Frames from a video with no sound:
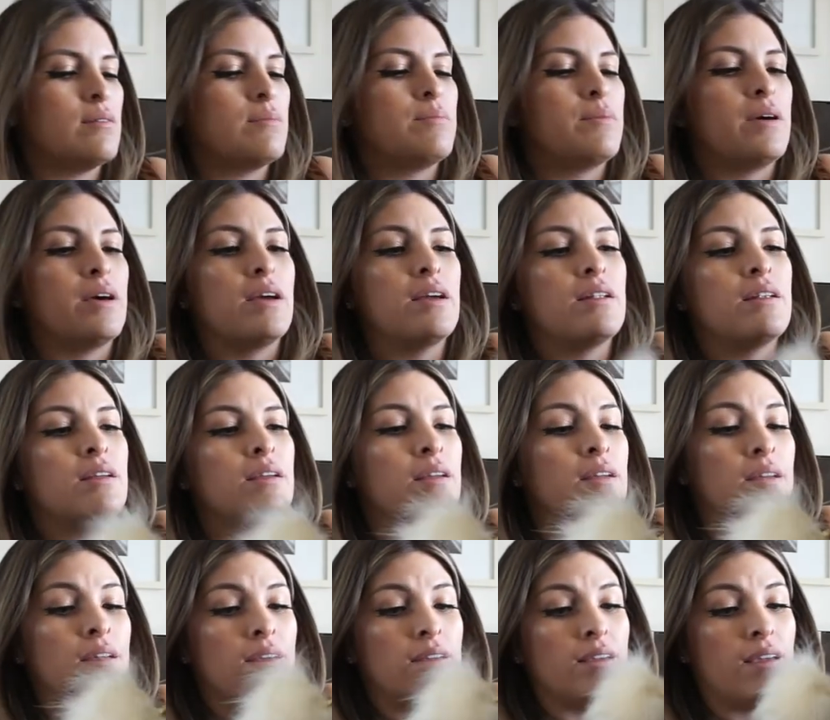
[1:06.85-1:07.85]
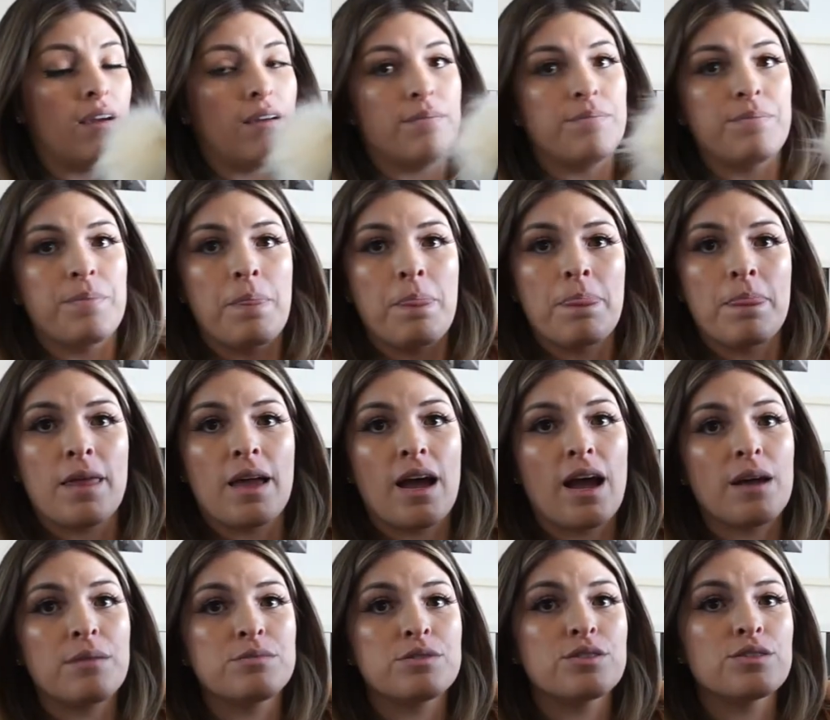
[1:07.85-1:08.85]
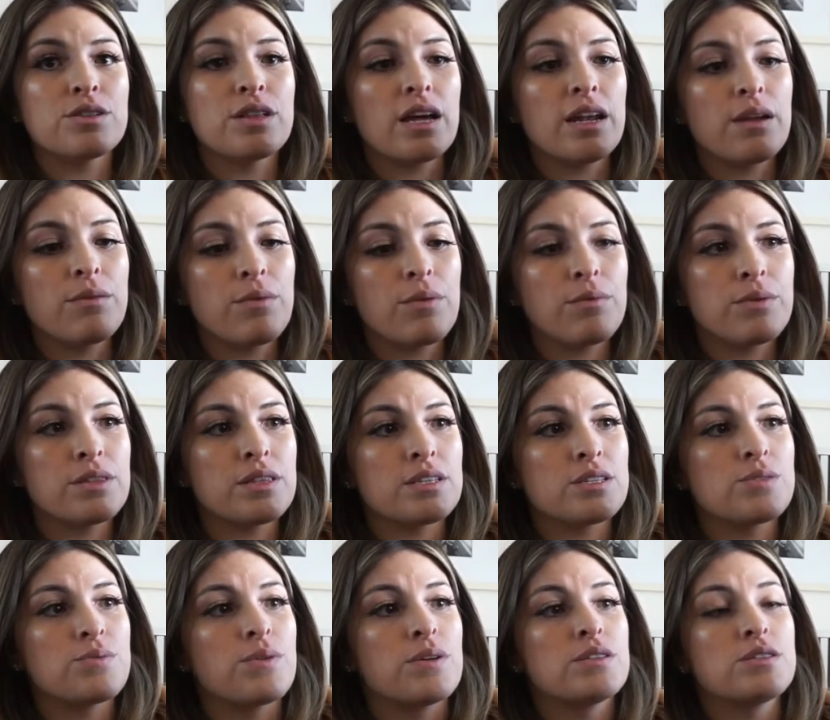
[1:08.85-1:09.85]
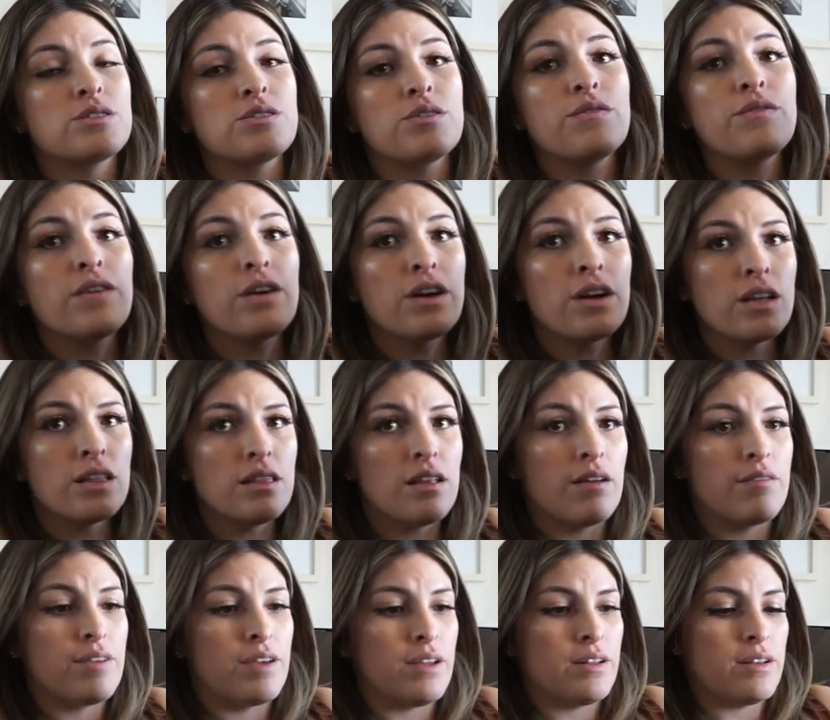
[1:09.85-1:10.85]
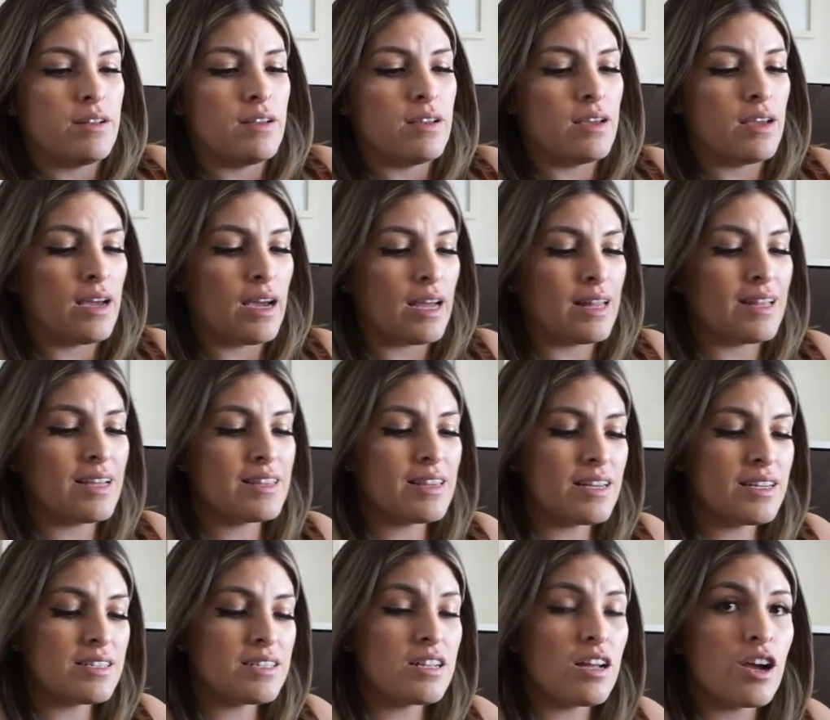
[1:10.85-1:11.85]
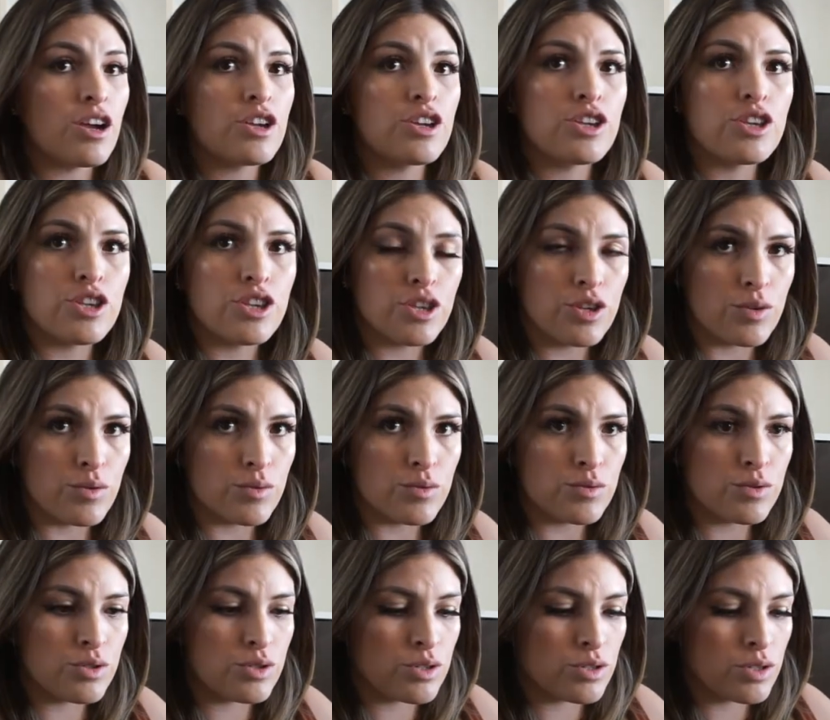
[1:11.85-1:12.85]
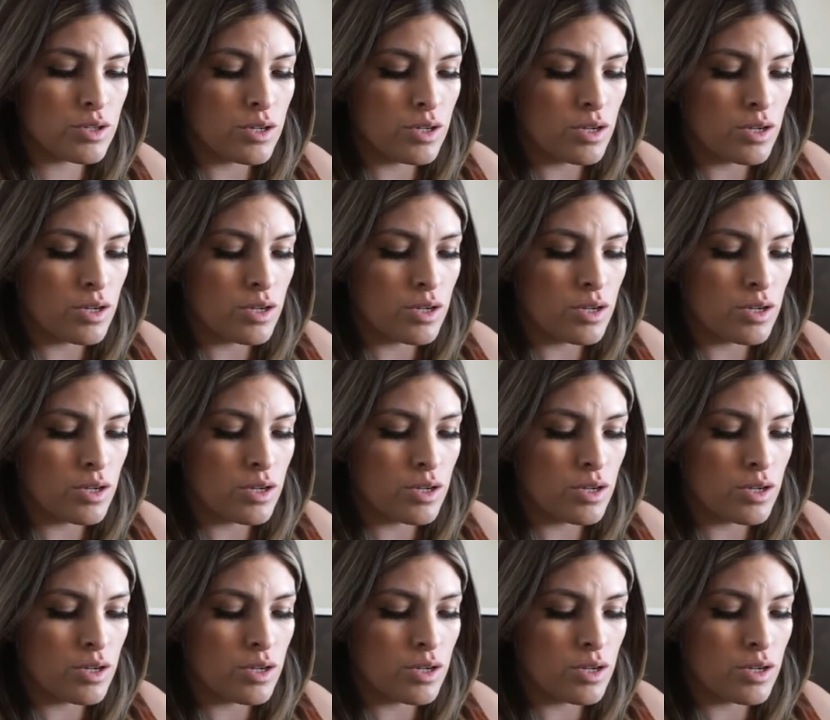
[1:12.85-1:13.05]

But yeah, I'm so glad I went with this one. So far I love it. I like that it's not huge,